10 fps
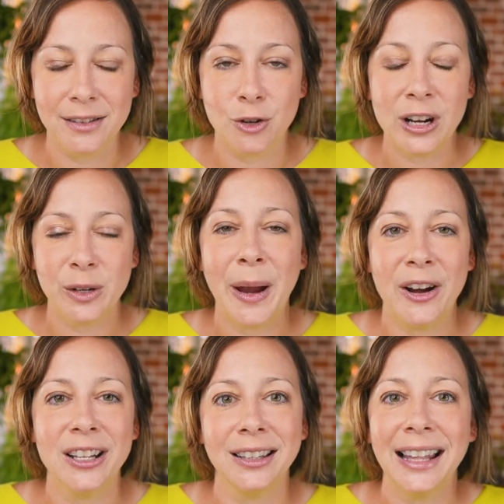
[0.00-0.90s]

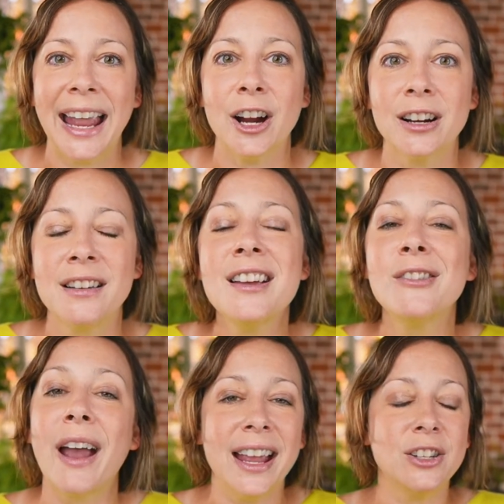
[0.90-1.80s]
transparent layer,
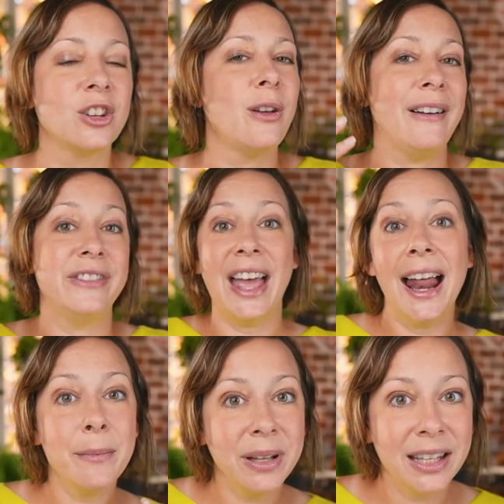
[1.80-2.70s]
right? So you have
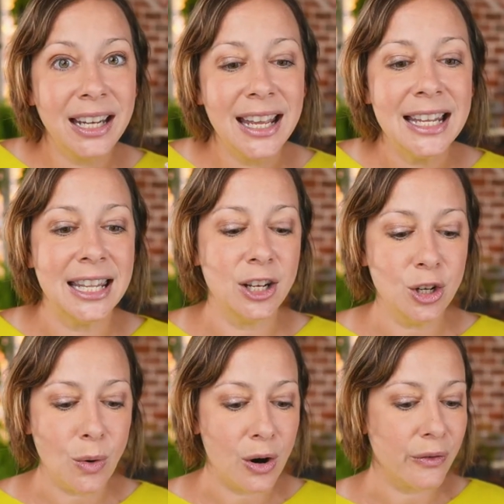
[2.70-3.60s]
that ability in the
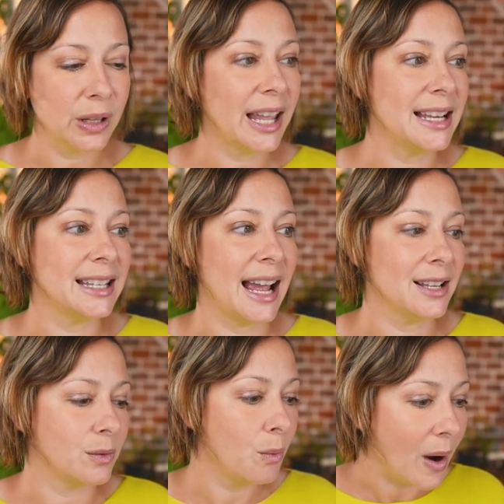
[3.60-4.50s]
new overlays
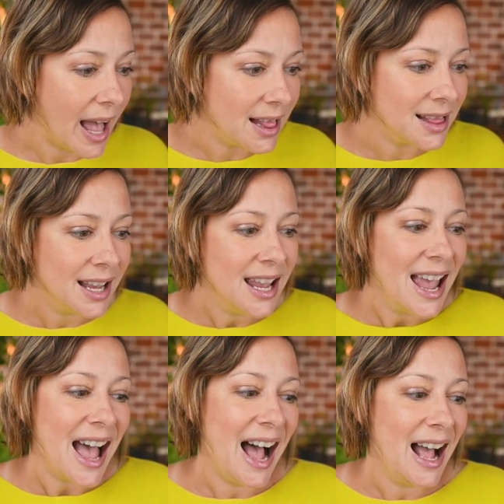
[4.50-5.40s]
as well.
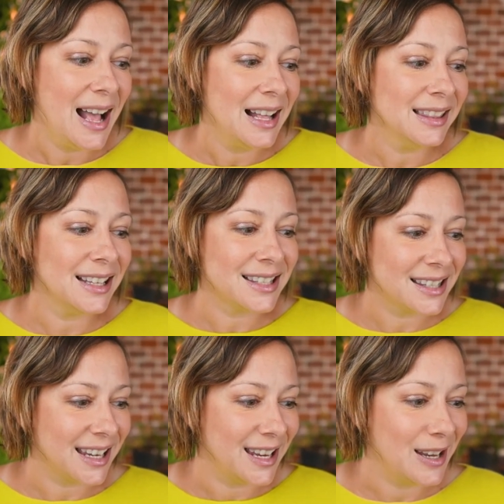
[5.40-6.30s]
Let's
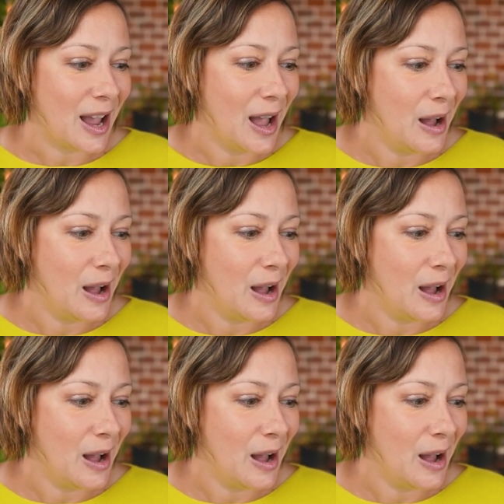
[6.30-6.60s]
see.